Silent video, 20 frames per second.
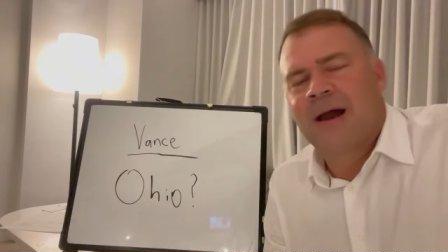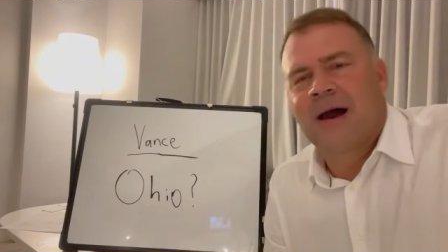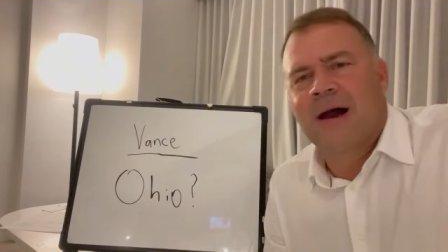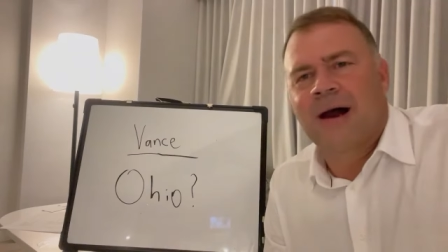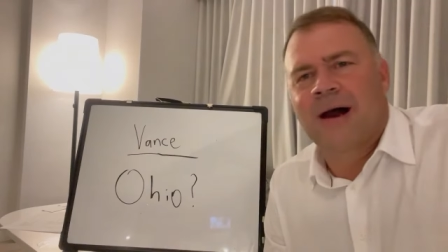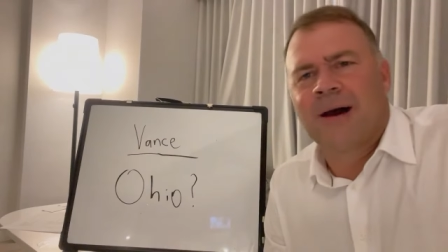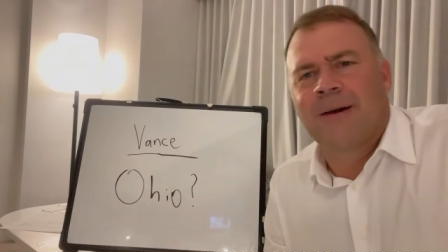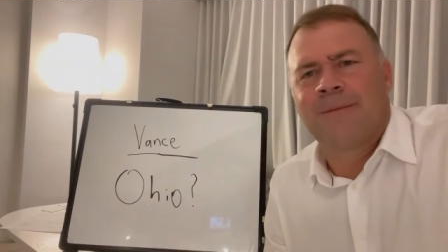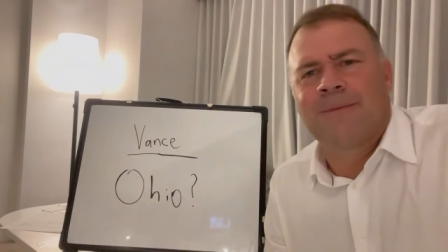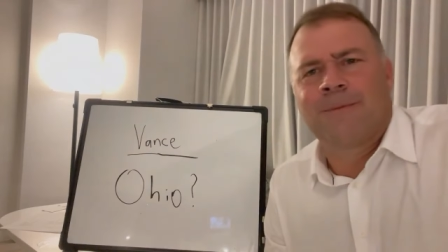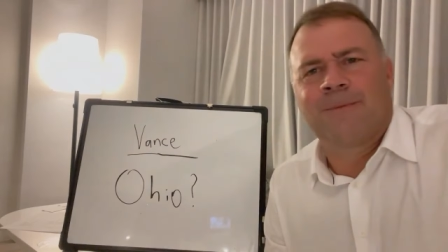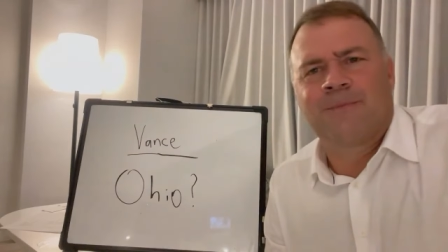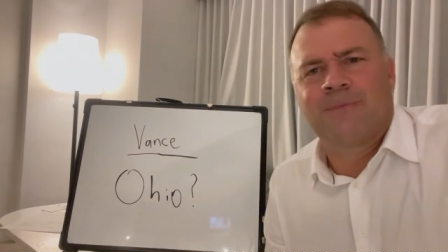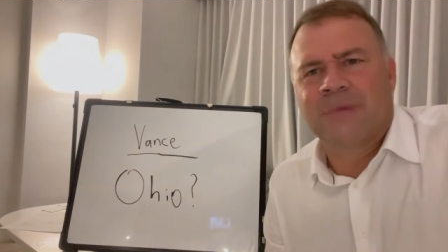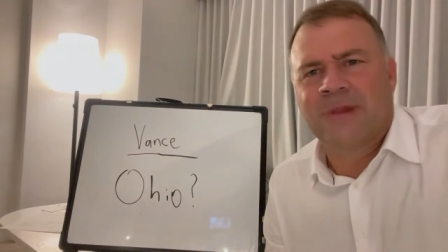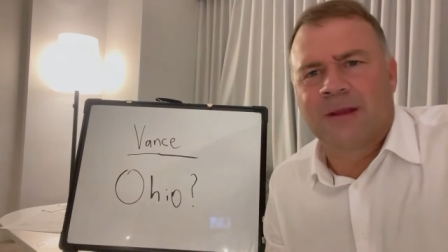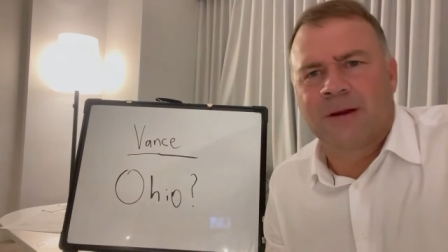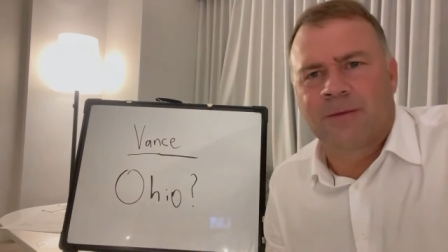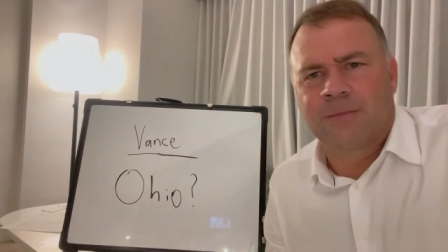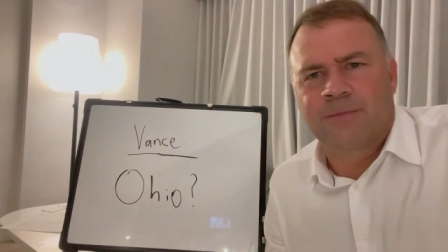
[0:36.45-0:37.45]
um,
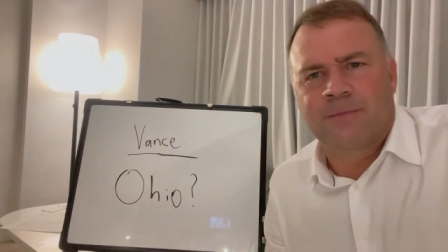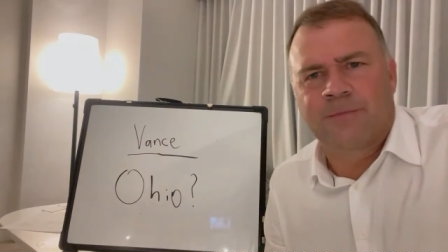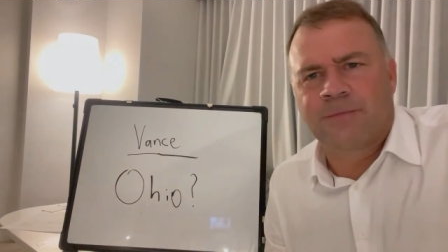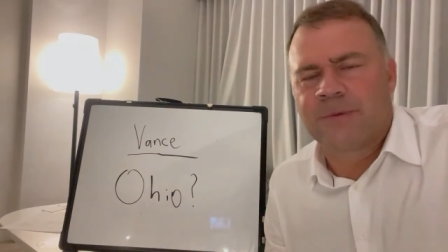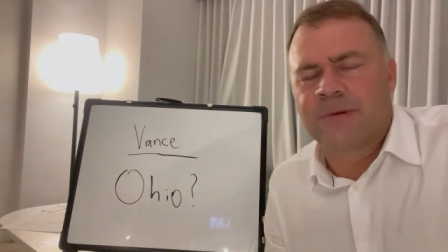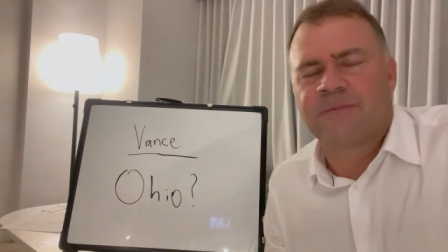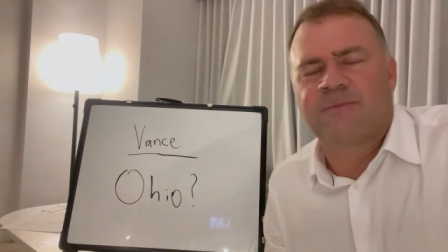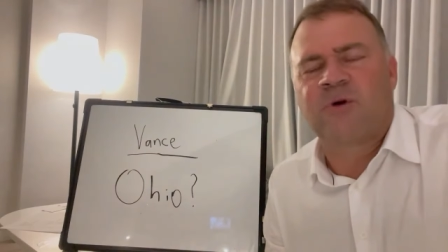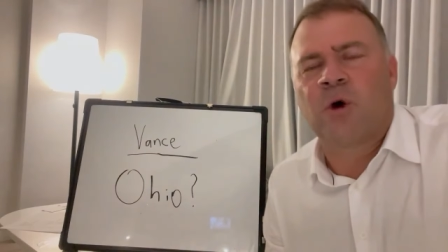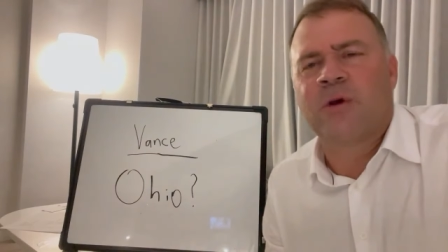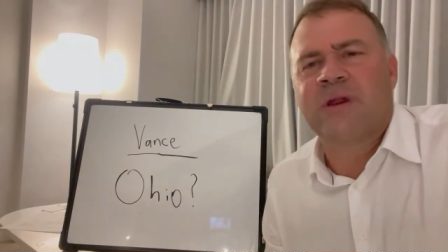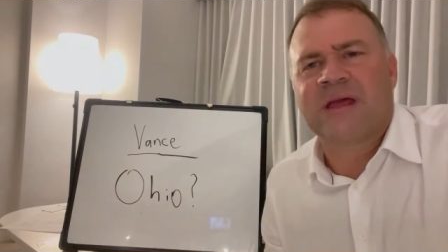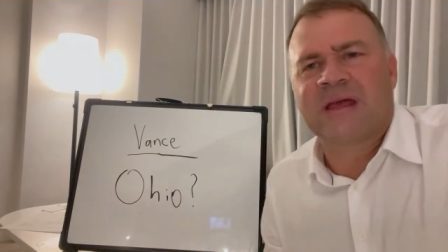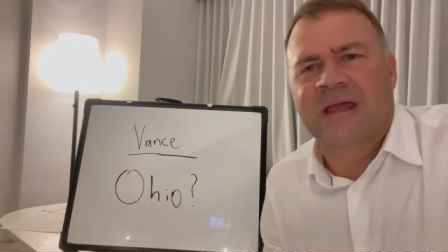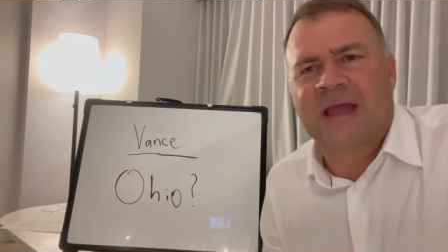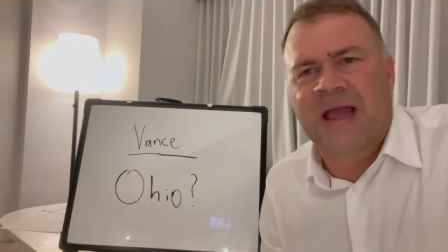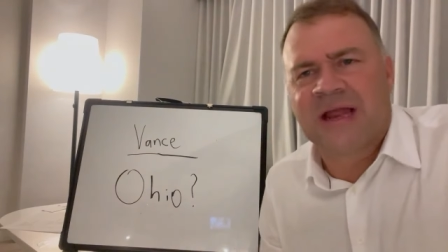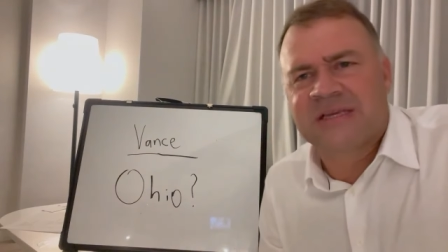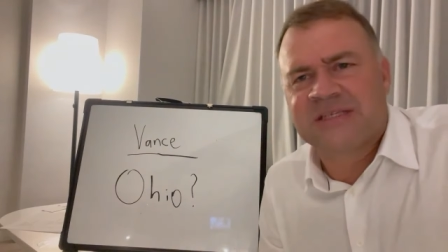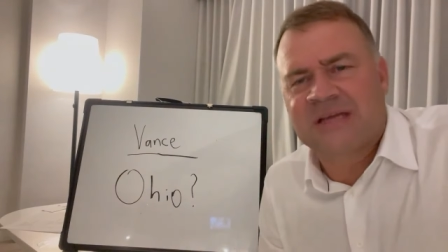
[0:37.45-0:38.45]
you know, voting
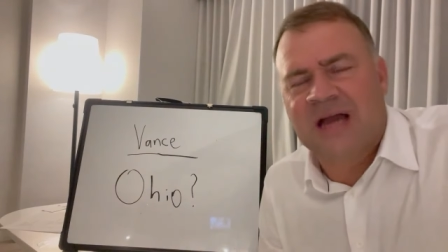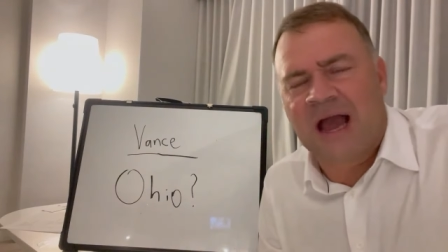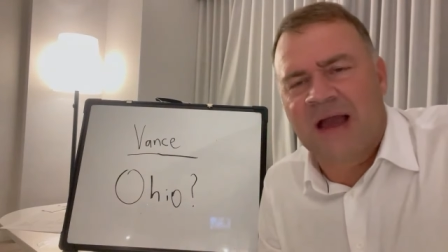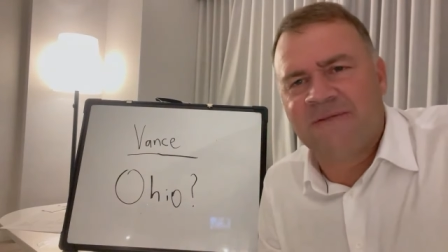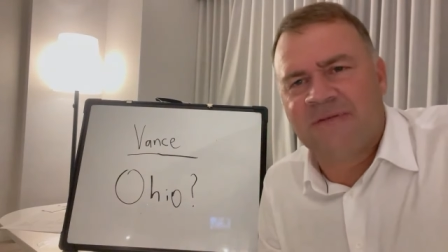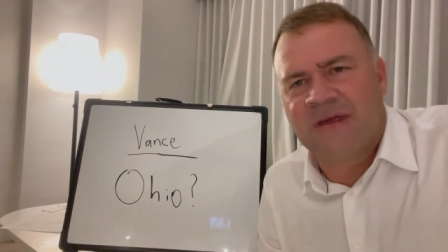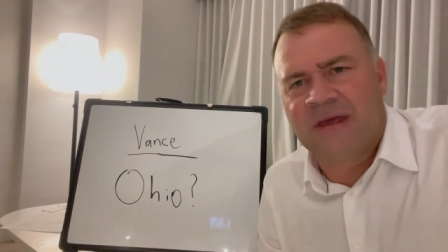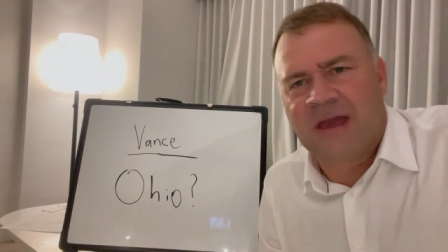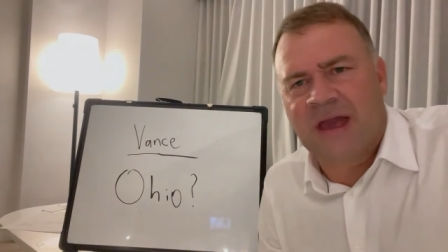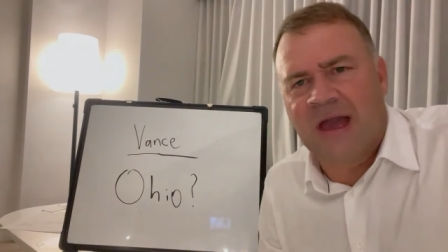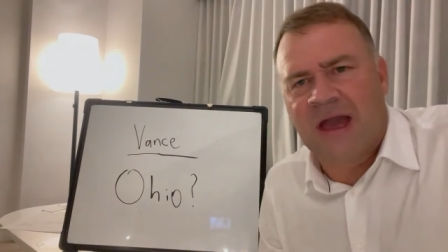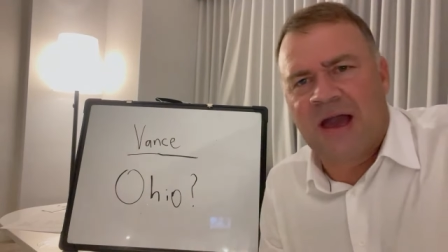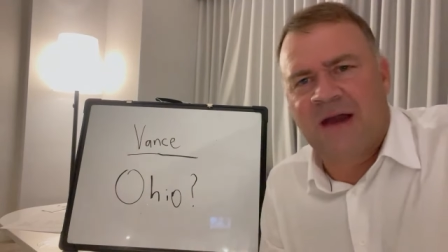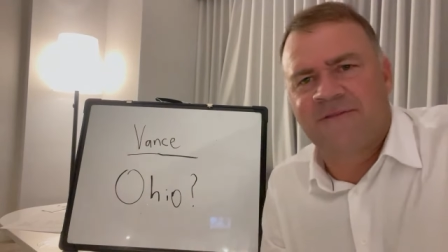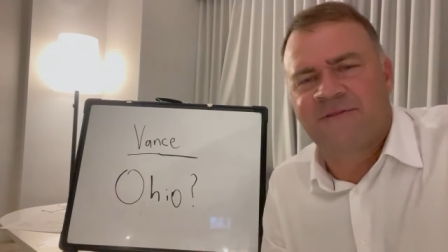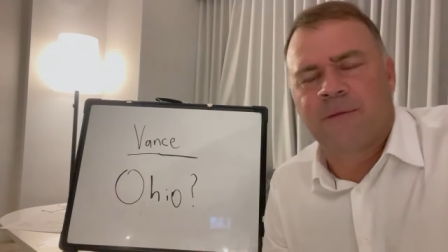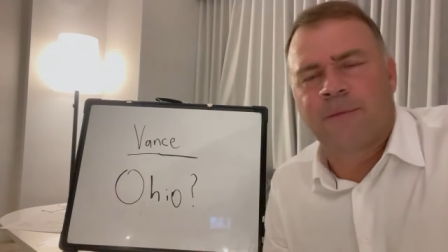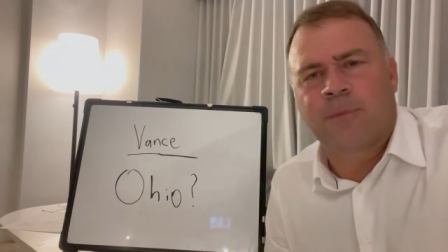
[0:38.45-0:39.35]
against I V F,